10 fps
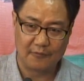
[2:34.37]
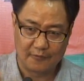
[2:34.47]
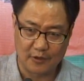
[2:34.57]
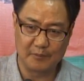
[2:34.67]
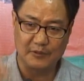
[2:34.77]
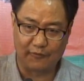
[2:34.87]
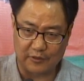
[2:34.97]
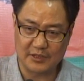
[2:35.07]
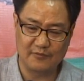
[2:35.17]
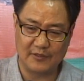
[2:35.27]
From the
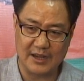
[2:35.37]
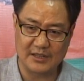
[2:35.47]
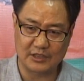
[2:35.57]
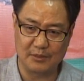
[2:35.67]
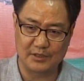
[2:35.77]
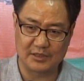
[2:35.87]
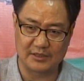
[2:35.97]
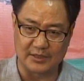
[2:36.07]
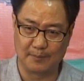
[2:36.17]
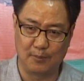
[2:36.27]
14 Finance
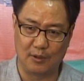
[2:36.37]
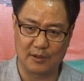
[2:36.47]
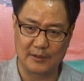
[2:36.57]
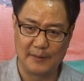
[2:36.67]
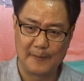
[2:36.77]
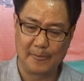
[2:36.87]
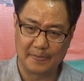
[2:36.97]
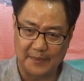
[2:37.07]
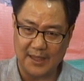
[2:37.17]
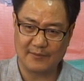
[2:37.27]
Commission's report,
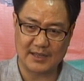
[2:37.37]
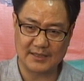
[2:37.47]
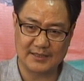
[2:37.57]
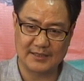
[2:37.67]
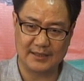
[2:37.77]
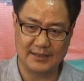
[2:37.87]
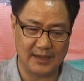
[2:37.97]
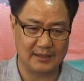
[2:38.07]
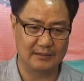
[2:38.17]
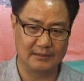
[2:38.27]
they have suggested
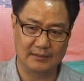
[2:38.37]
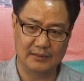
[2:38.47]
that